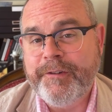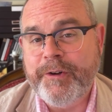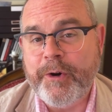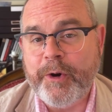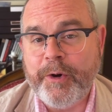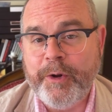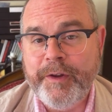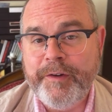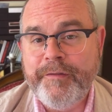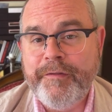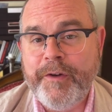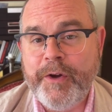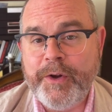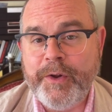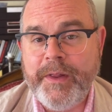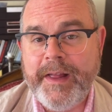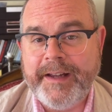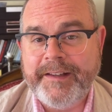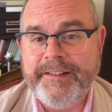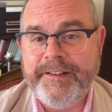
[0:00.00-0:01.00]
choral and
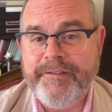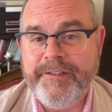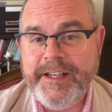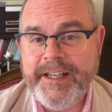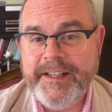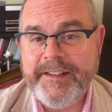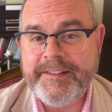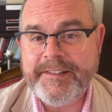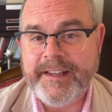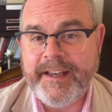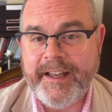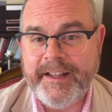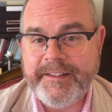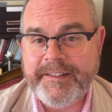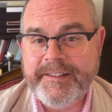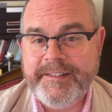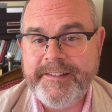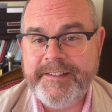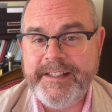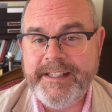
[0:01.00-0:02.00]
vocal activities at
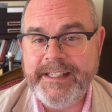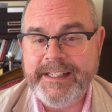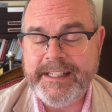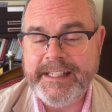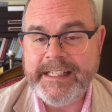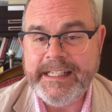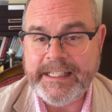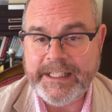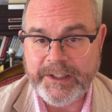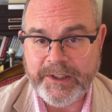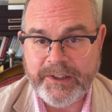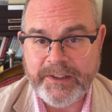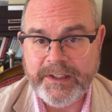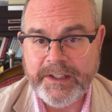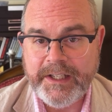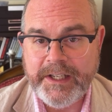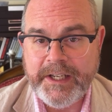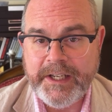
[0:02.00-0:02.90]
Seton Hill.